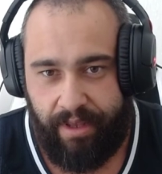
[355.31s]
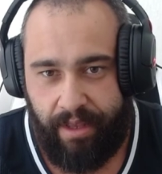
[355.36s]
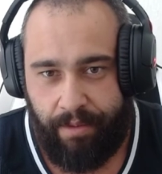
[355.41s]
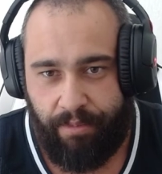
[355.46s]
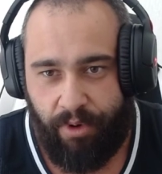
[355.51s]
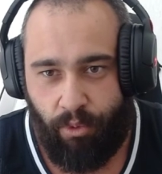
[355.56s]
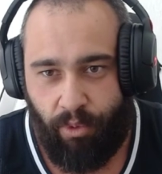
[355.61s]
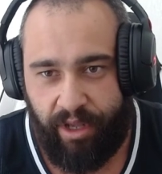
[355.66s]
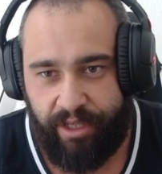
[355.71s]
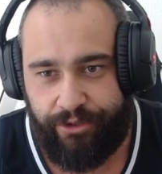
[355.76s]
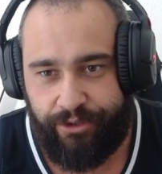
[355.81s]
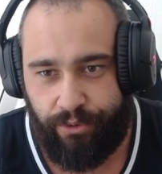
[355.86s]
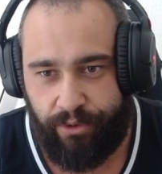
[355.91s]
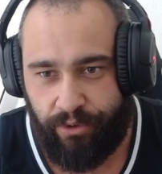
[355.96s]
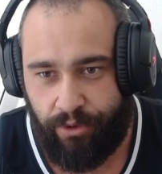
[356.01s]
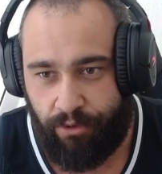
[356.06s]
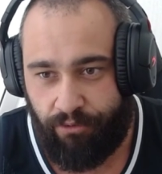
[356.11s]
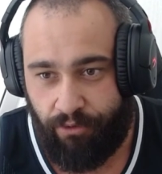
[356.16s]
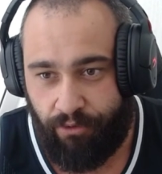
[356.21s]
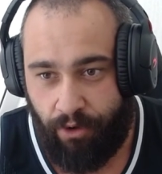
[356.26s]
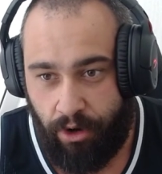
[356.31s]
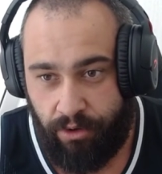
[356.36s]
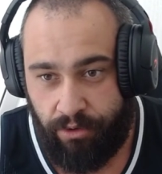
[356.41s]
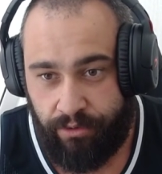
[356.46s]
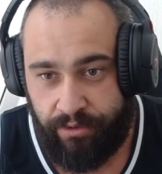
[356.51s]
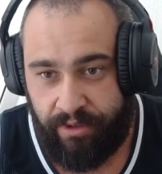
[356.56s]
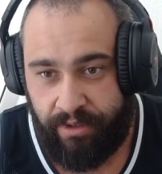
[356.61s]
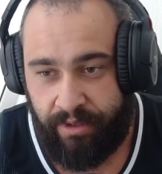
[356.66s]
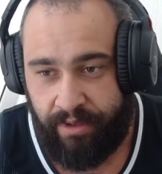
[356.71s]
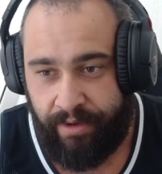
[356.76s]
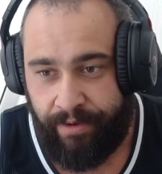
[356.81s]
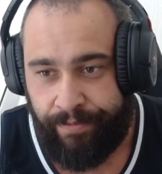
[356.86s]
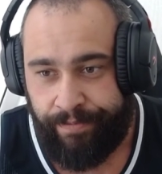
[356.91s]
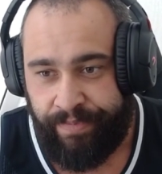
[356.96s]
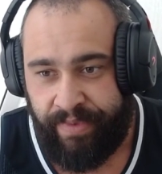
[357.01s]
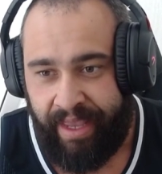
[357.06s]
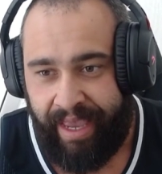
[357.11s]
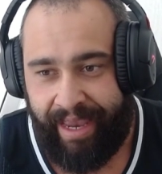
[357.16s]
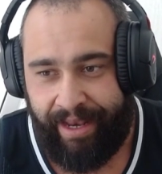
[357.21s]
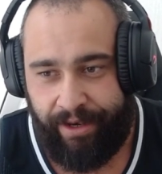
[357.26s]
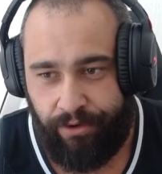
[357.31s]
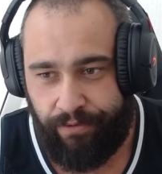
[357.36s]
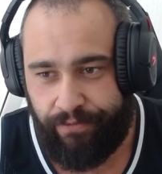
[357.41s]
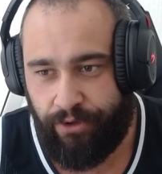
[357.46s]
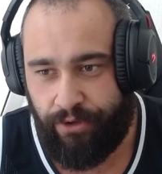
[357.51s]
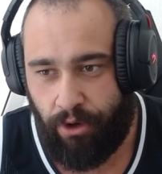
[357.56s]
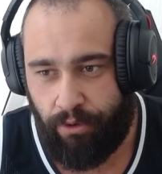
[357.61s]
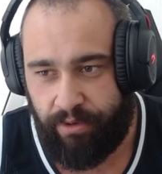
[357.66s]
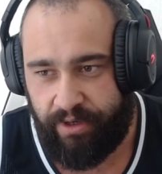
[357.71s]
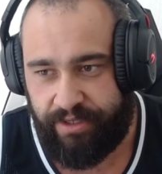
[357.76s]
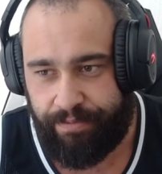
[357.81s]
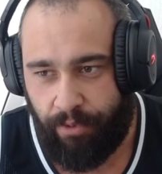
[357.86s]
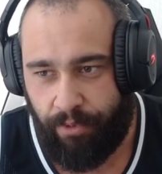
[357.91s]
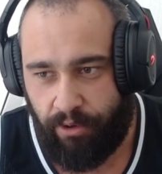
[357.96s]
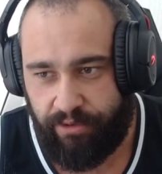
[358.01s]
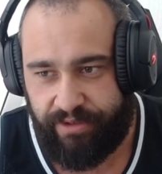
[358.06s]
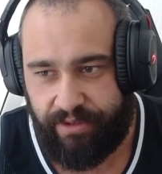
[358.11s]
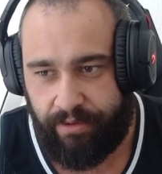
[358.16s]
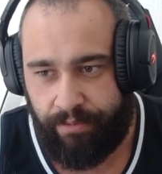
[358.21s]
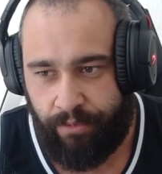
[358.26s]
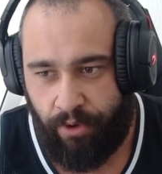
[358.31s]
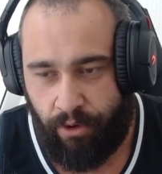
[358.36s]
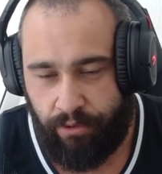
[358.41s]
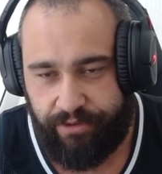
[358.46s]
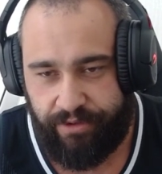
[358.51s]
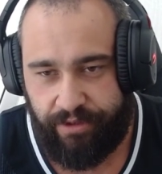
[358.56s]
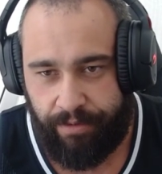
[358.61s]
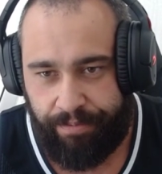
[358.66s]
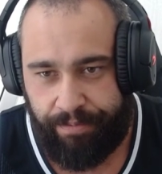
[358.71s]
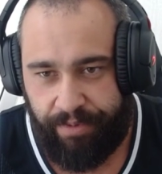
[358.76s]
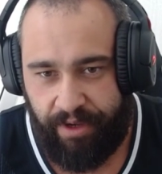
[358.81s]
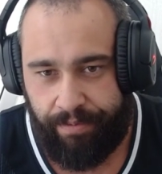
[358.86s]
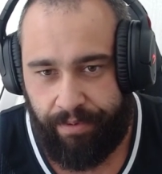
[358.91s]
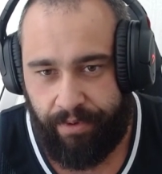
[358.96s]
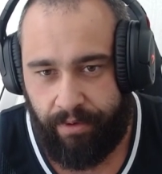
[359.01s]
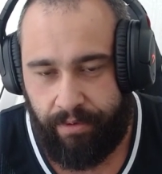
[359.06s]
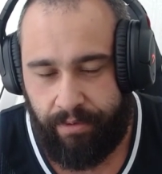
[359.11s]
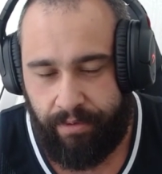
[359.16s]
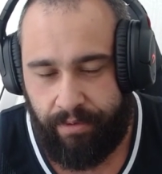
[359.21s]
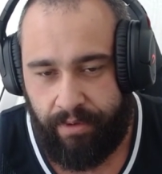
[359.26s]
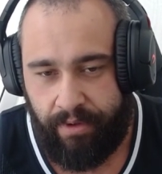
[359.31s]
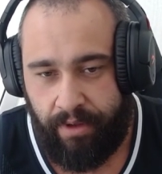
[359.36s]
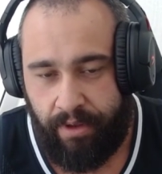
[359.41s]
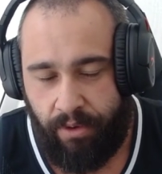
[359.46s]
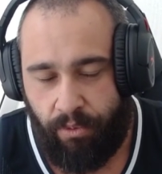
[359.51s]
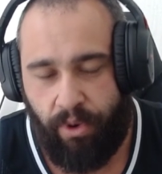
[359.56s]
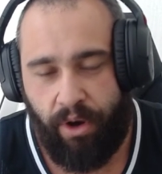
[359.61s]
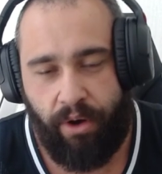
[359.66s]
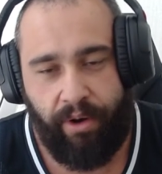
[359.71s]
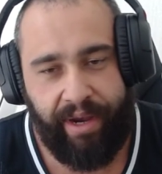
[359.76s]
But once you're on the road, and you've noticed most of the people, well,